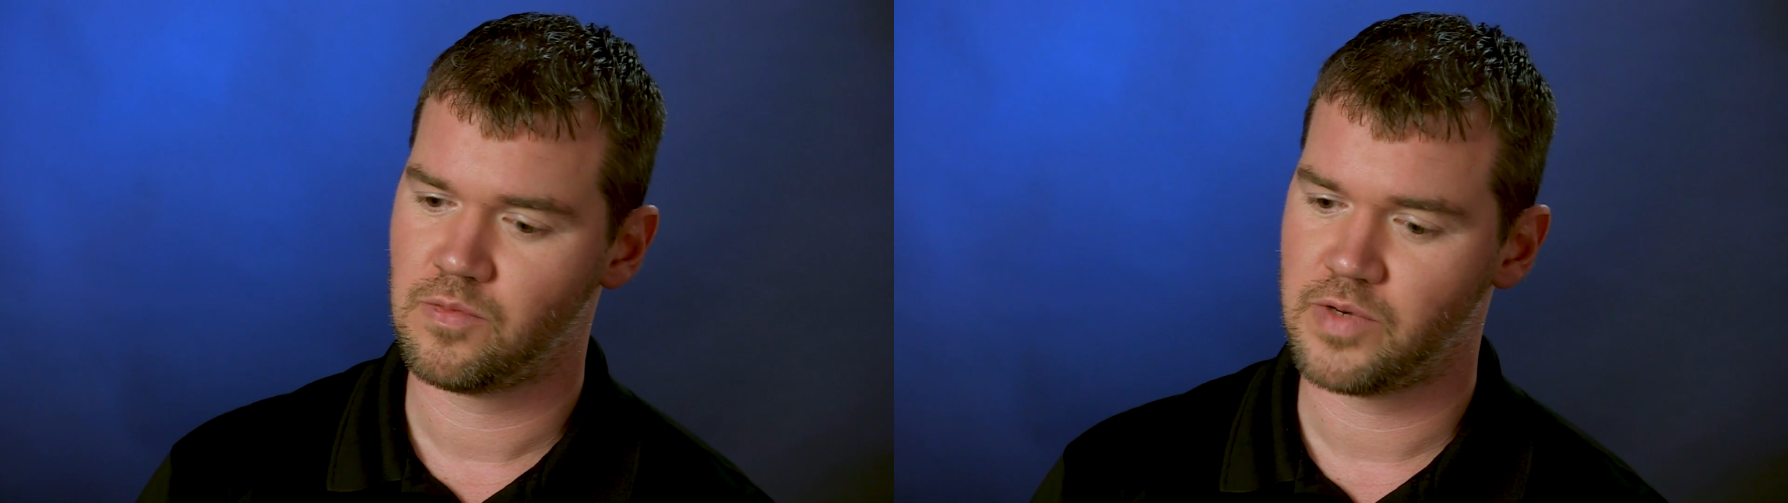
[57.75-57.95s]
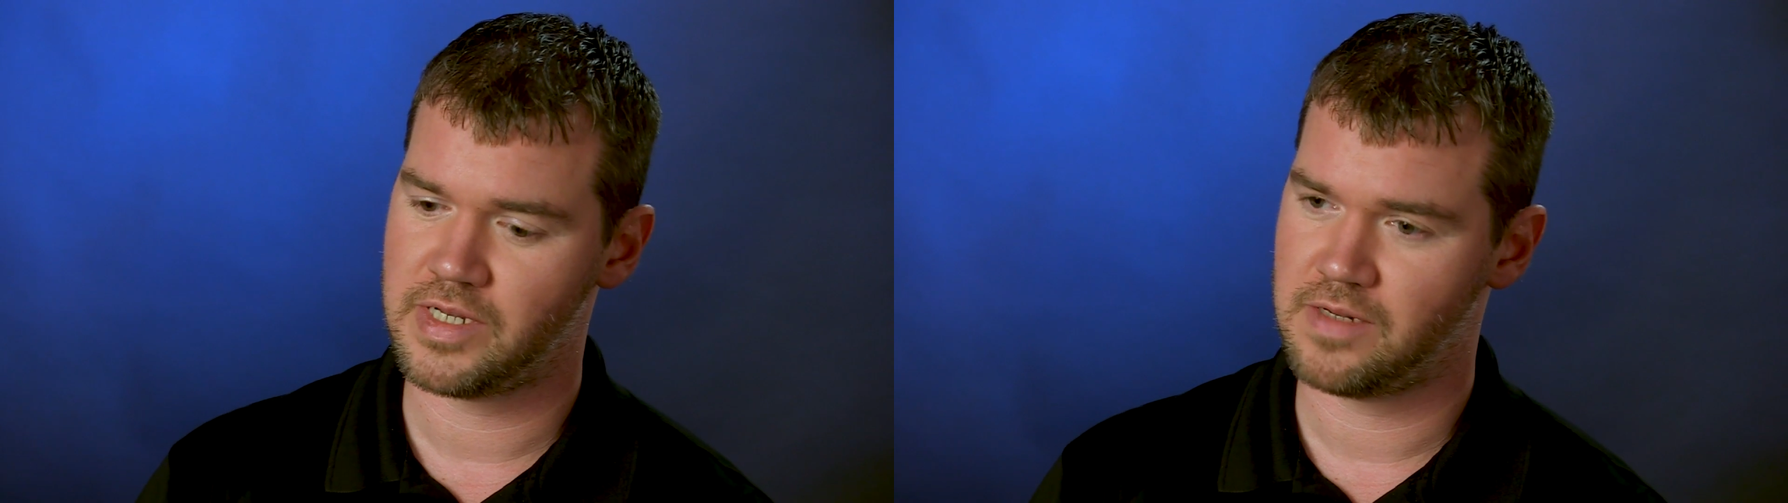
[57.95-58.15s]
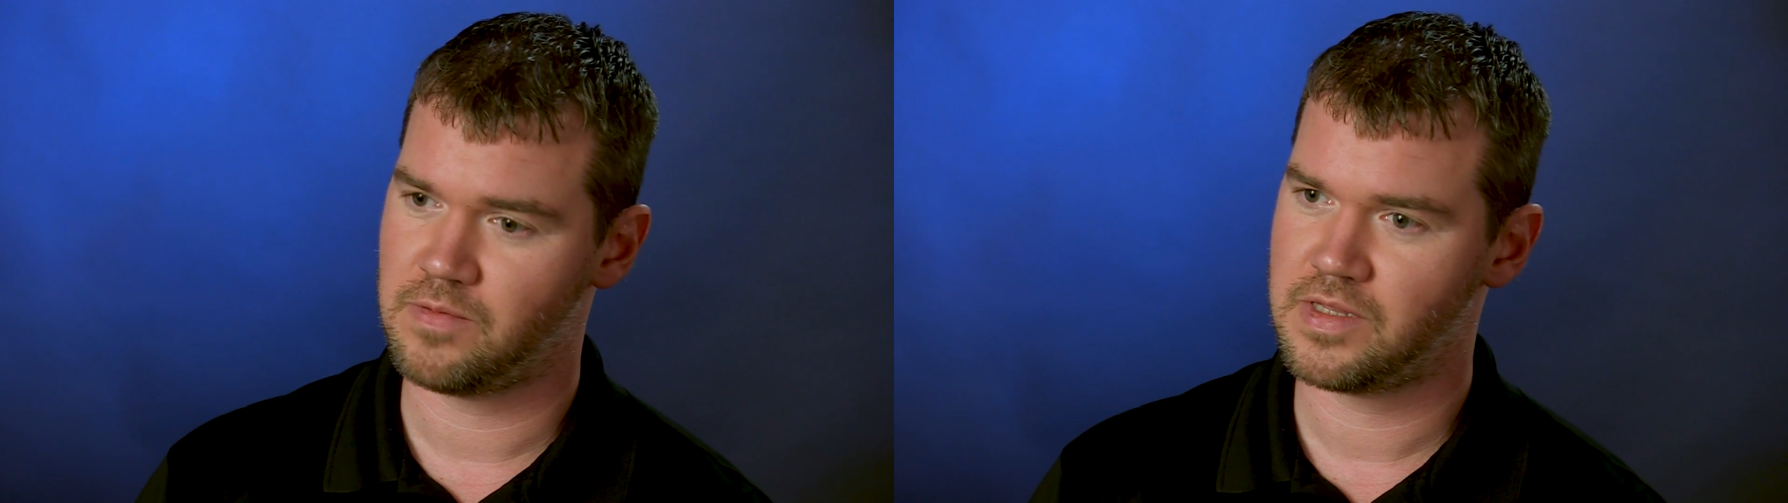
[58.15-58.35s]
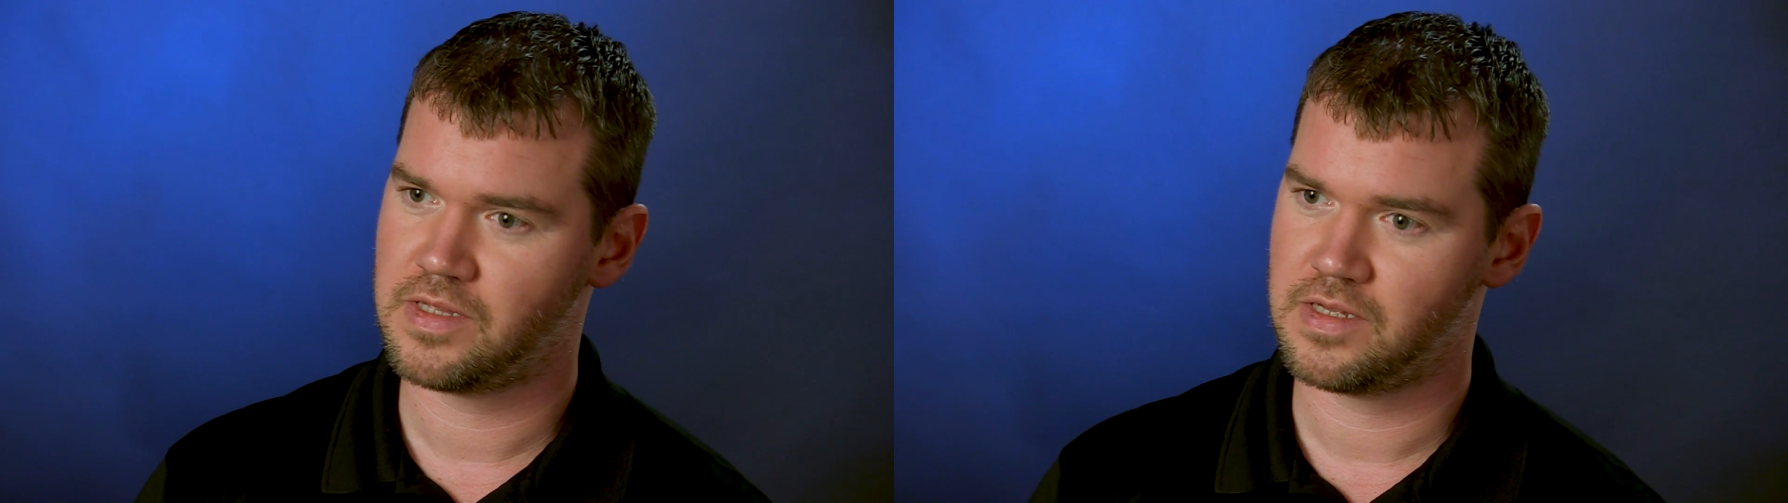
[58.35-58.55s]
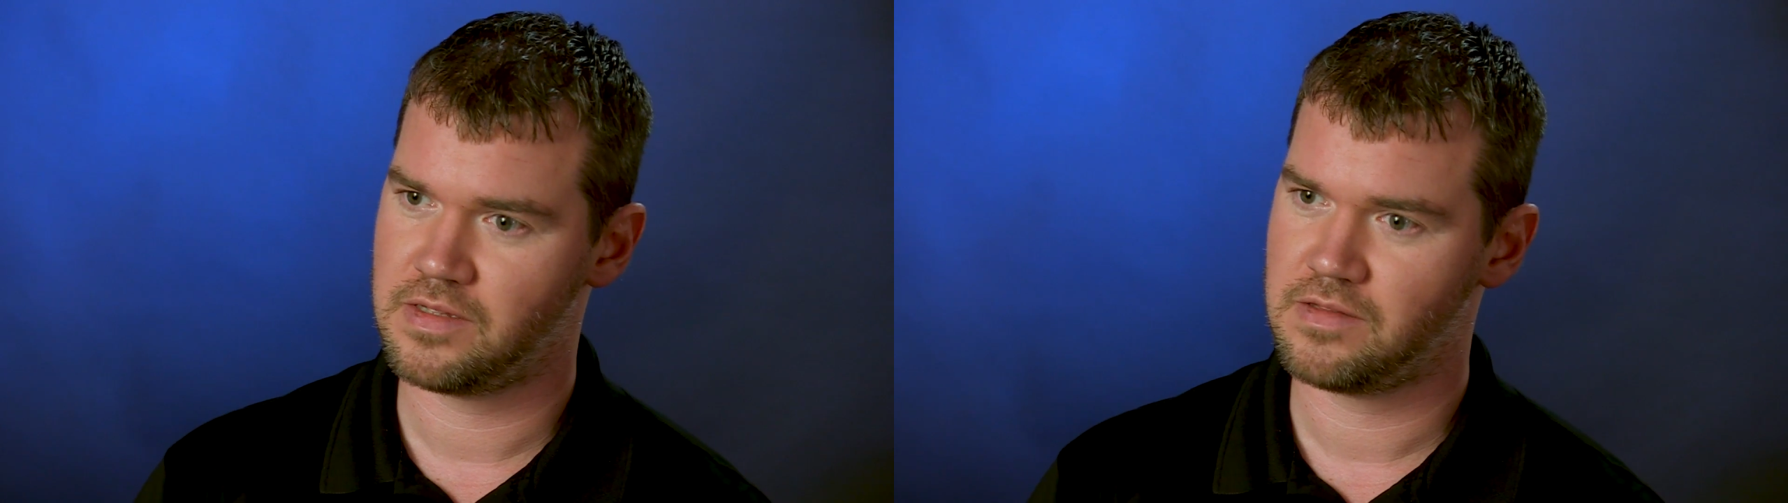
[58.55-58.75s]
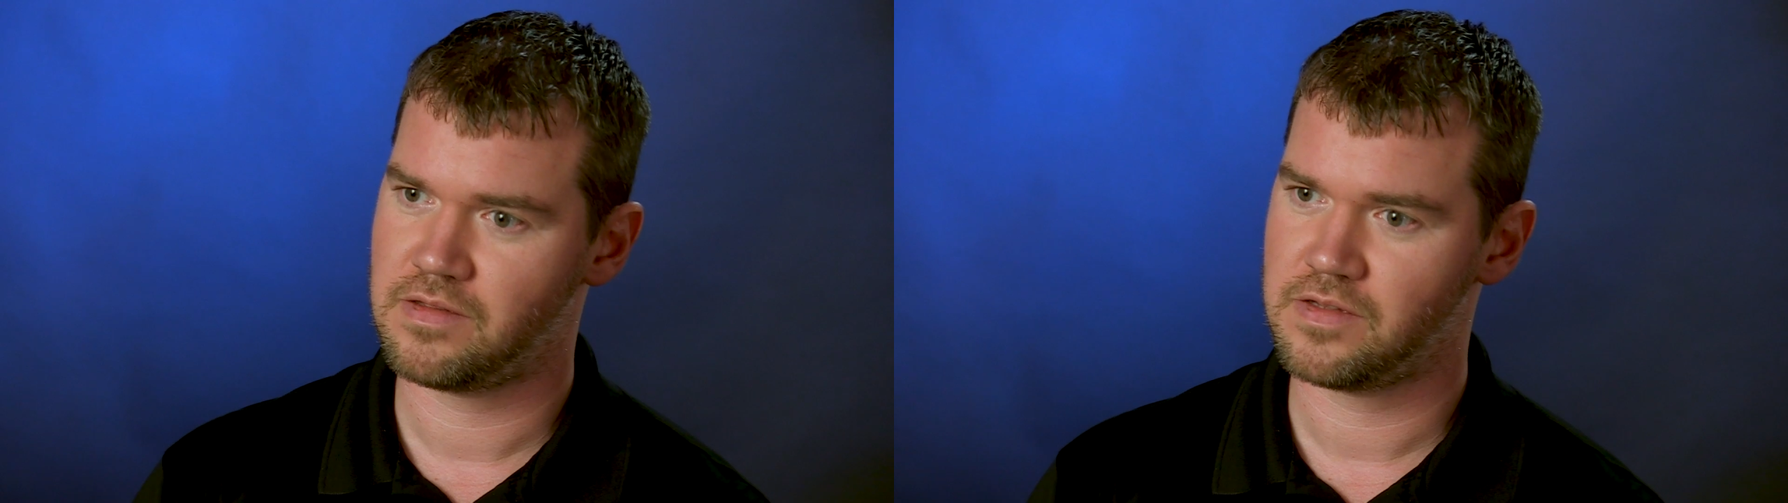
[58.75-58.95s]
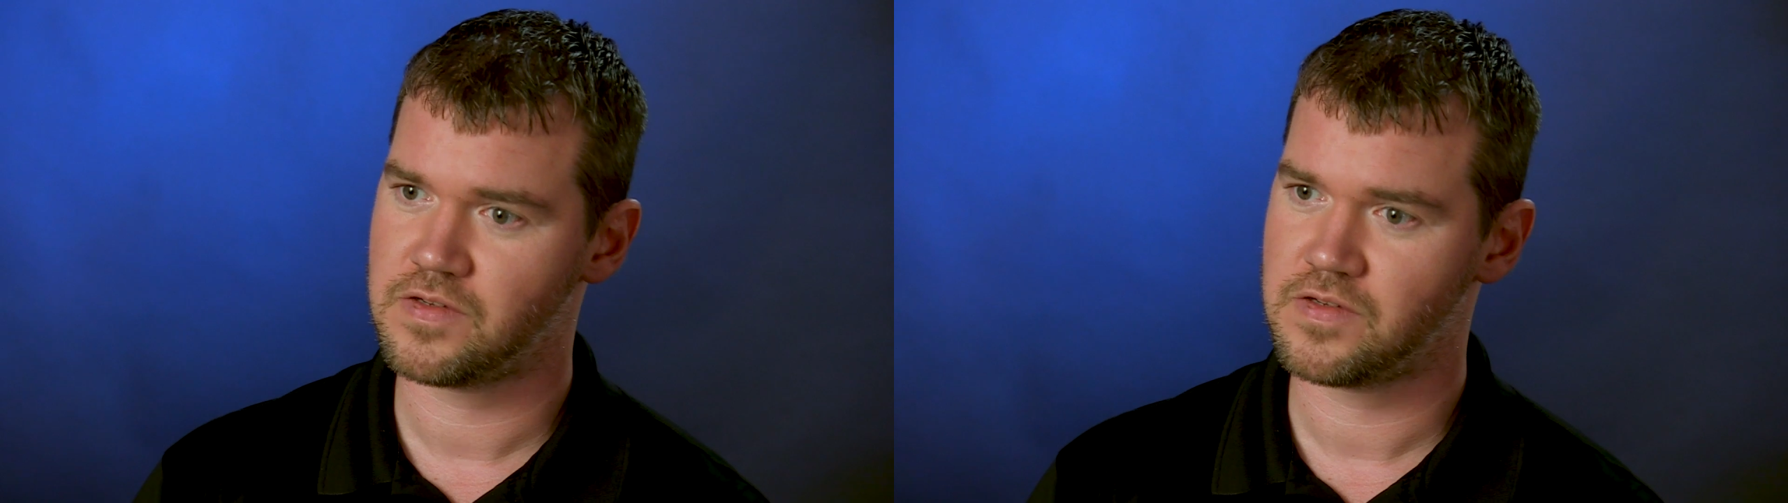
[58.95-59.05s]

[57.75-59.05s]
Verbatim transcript: went in with the, the